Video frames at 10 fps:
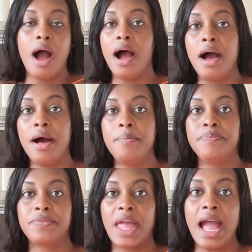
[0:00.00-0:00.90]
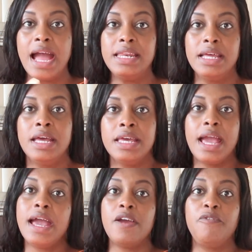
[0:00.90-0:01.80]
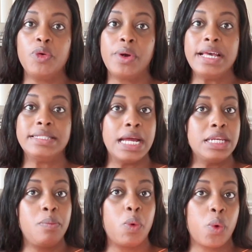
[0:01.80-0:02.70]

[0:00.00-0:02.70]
And yeah, if you guys end up